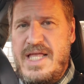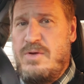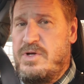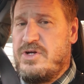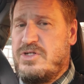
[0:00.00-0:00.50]

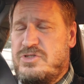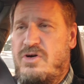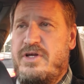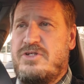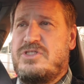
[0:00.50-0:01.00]
And when you're
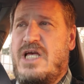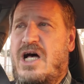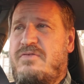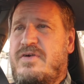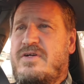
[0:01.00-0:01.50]
controlling
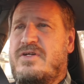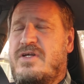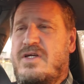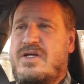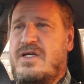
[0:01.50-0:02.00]
yourself,
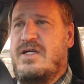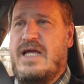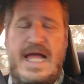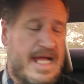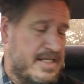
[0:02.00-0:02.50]

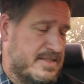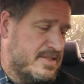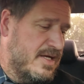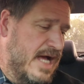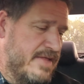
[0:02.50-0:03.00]
as
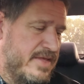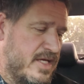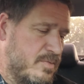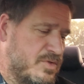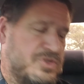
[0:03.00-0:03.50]
uh, I
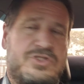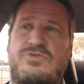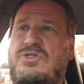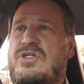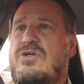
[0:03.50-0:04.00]
think it was
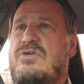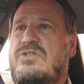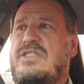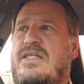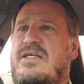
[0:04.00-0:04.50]
Junior
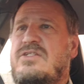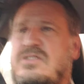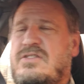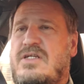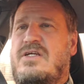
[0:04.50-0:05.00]
said this,
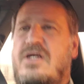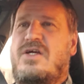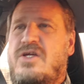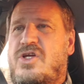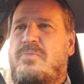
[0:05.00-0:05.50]

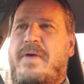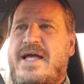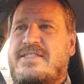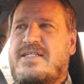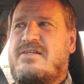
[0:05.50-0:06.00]
you're
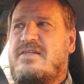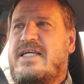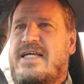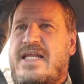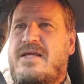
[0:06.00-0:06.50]
basically
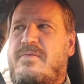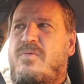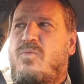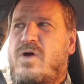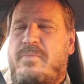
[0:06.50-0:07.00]
getting
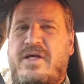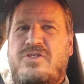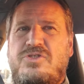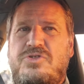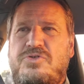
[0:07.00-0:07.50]

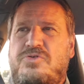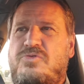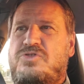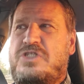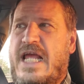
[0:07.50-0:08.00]
women
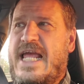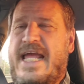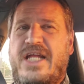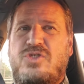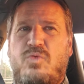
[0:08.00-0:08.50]
to
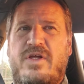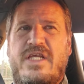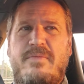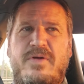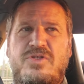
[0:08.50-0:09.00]
change what
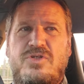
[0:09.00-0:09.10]
they've been